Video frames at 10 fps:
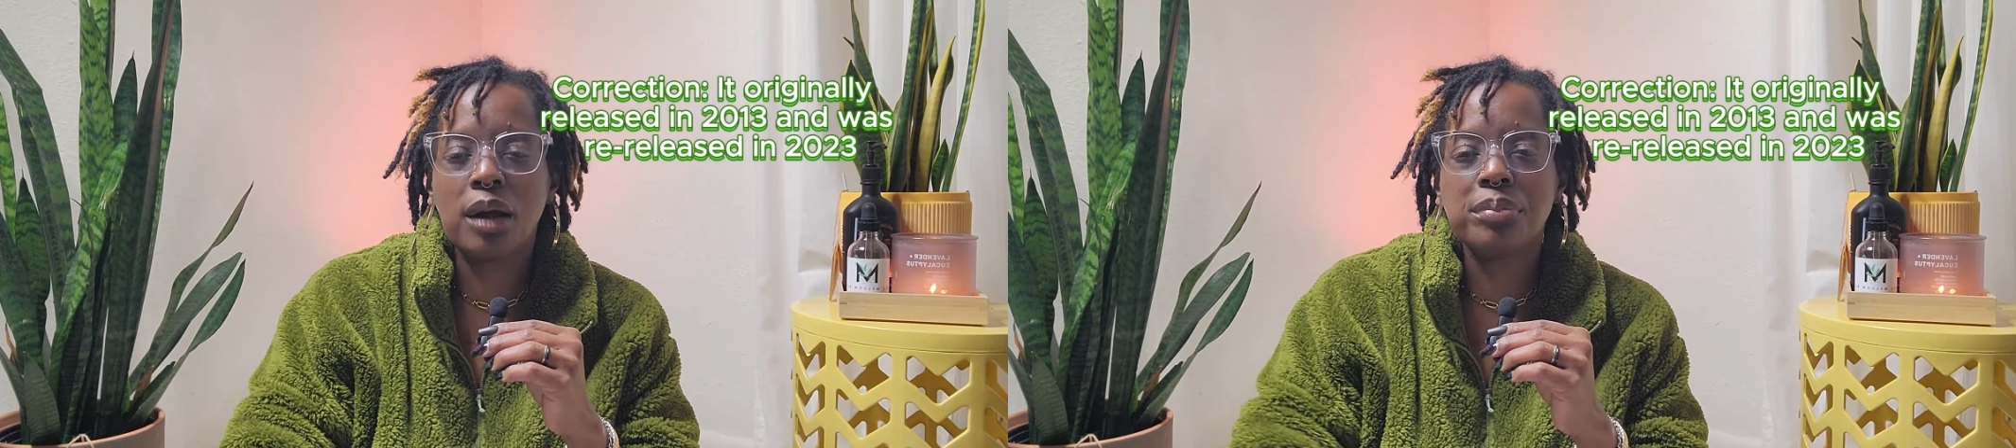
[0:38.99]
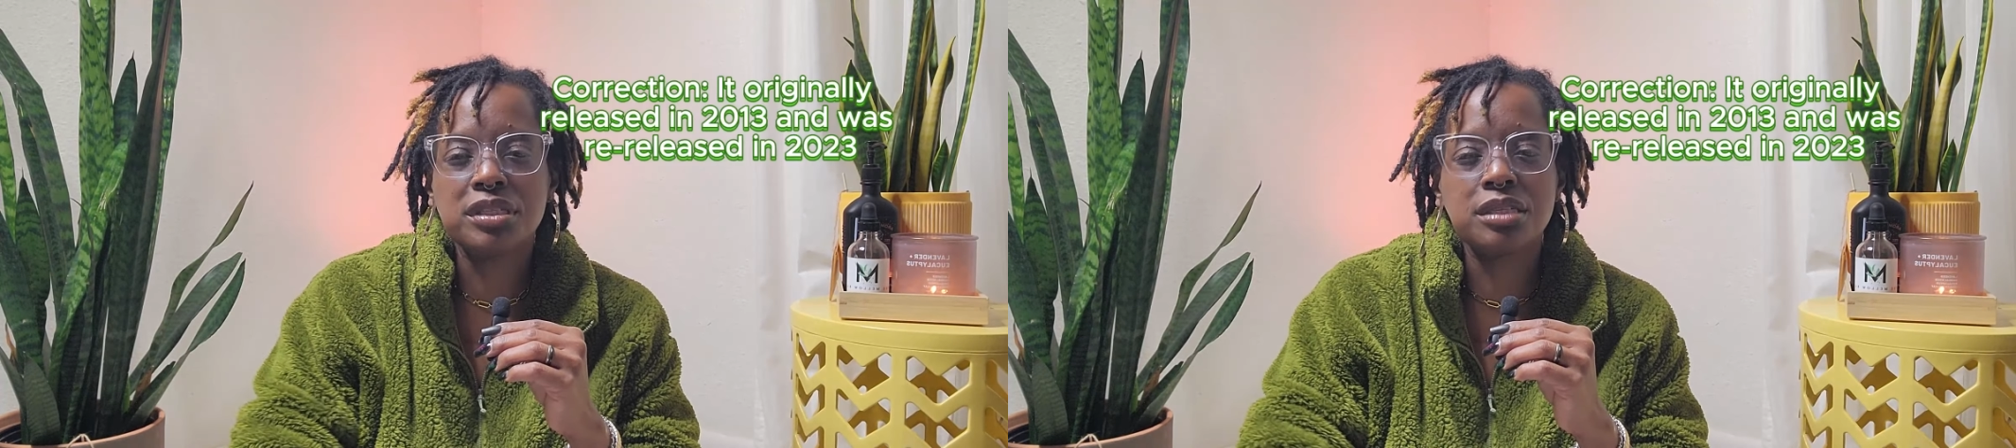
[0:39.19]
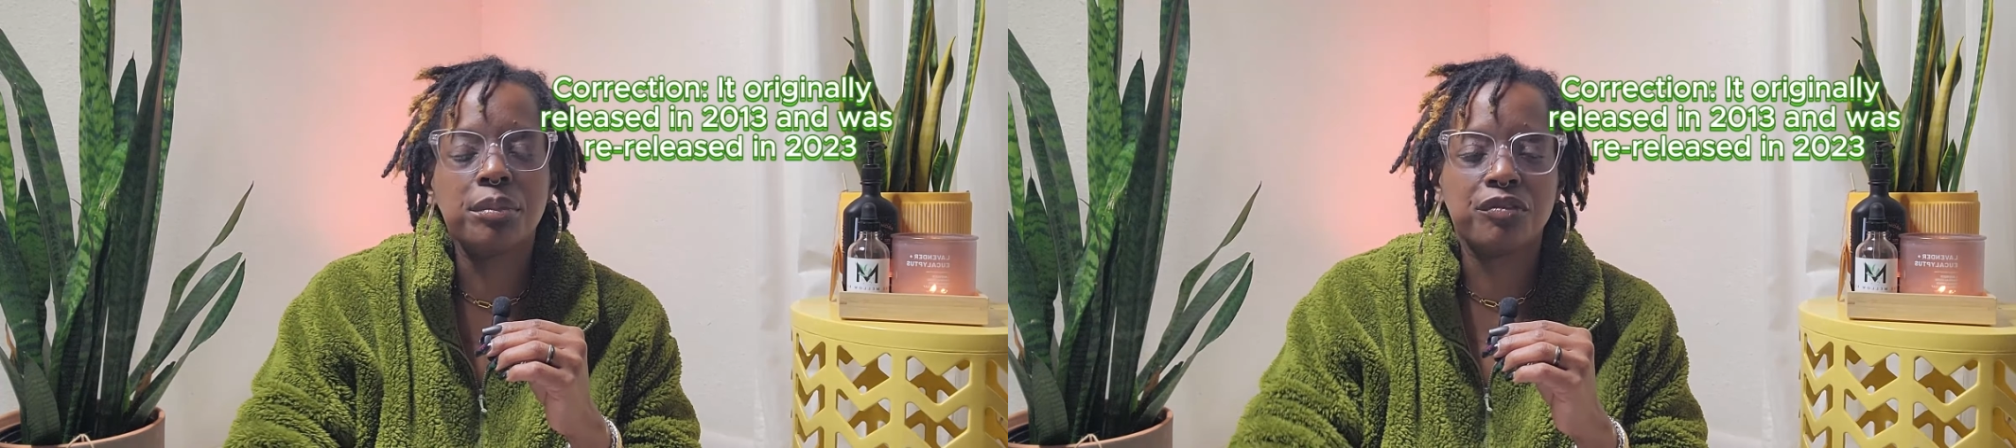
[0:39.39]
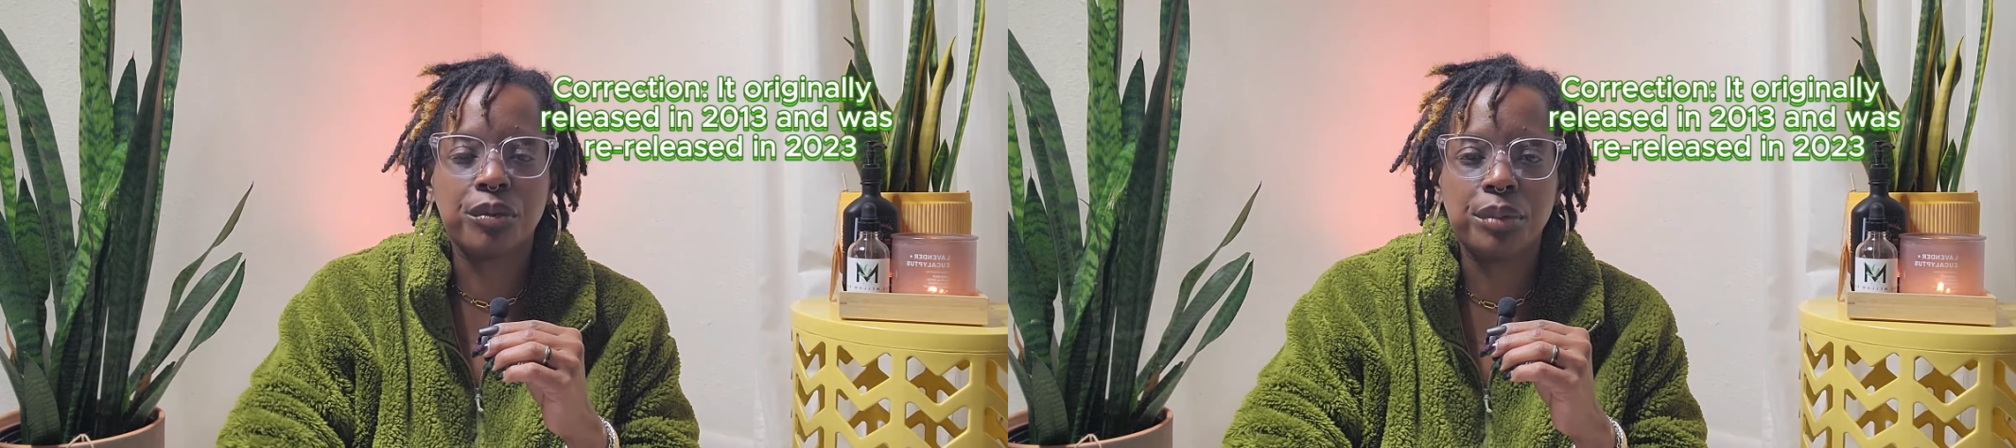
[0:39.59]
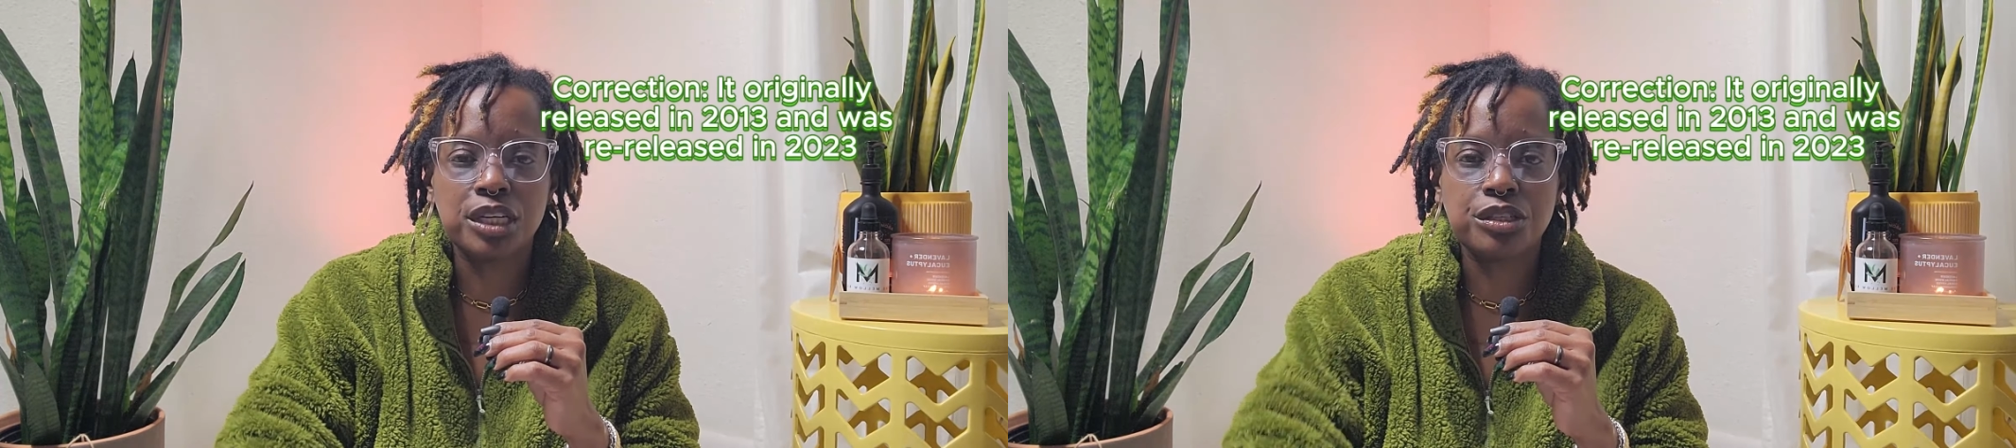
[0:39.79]
I'll put some
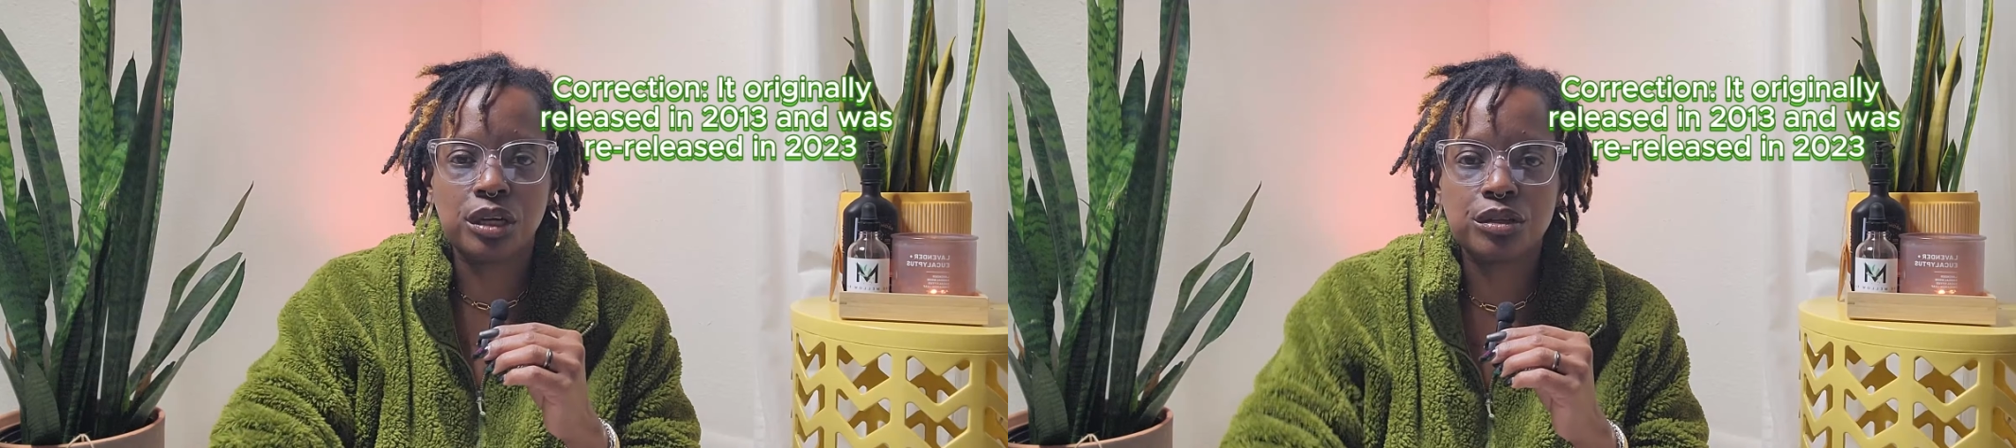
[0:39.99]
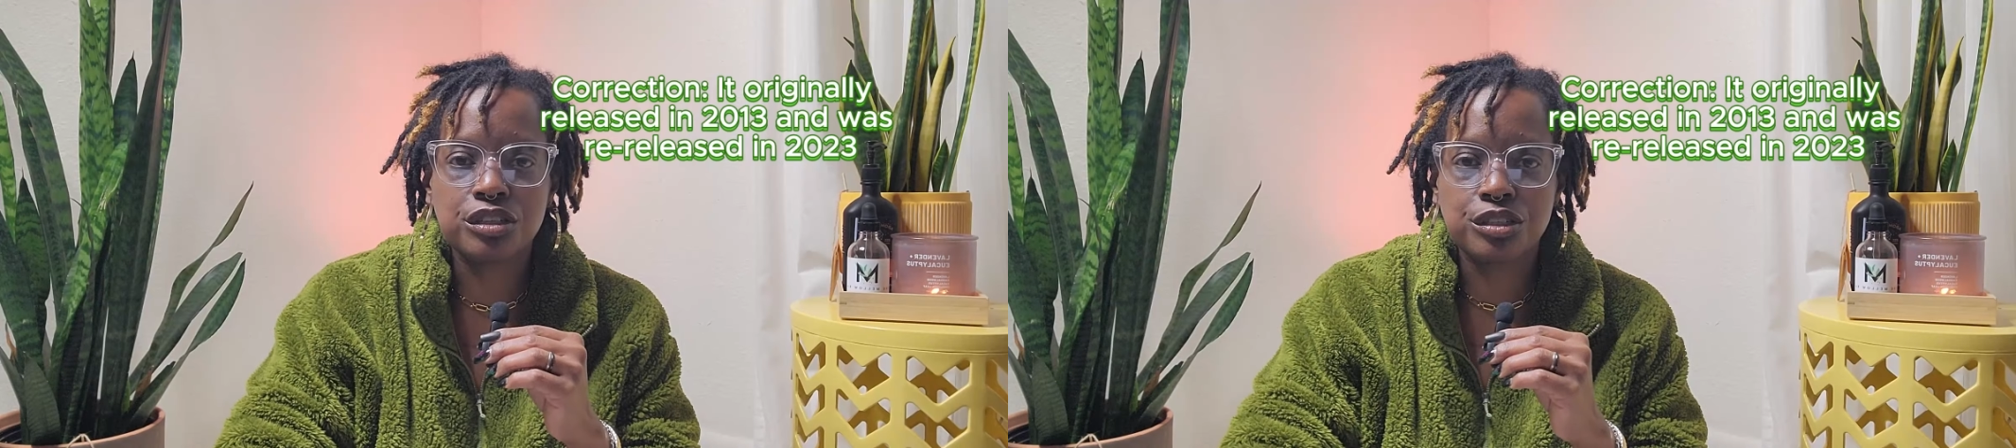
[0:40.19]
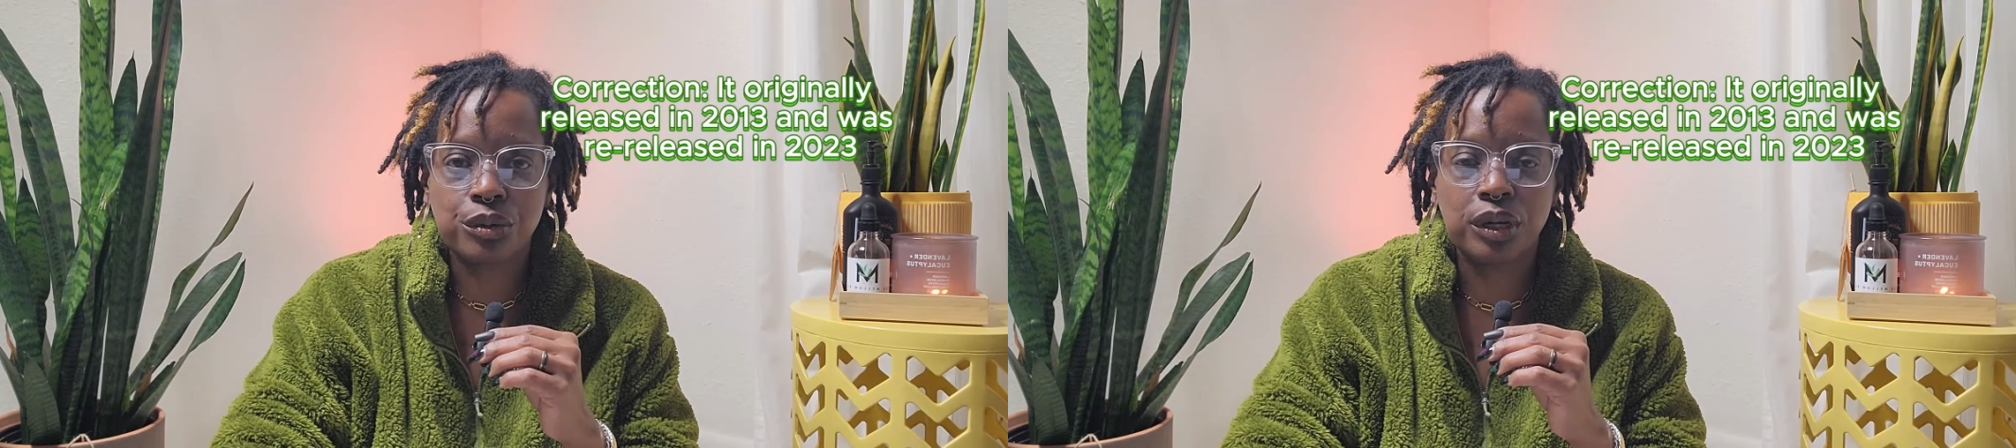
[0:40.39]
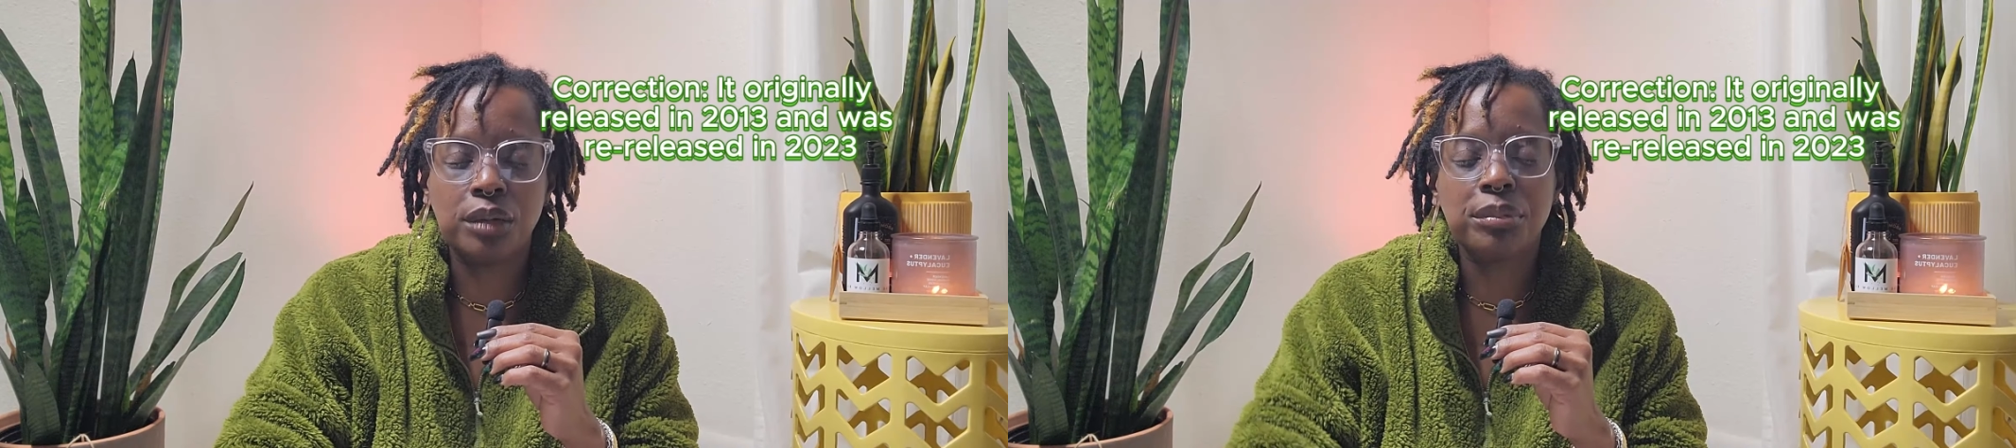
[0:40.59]
information on the screen,